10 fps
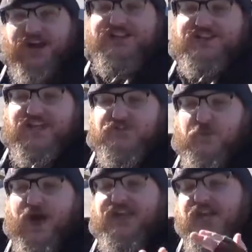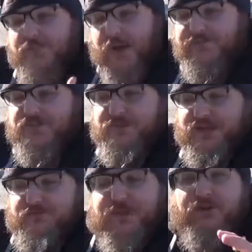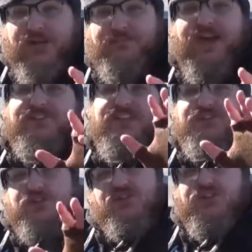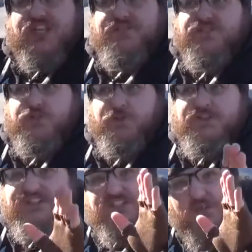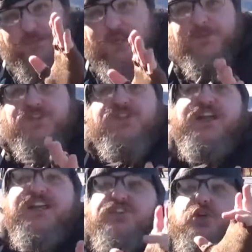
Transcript: for NCSY come up to me. Bearing in mind, these are yeshiva students. These are people studying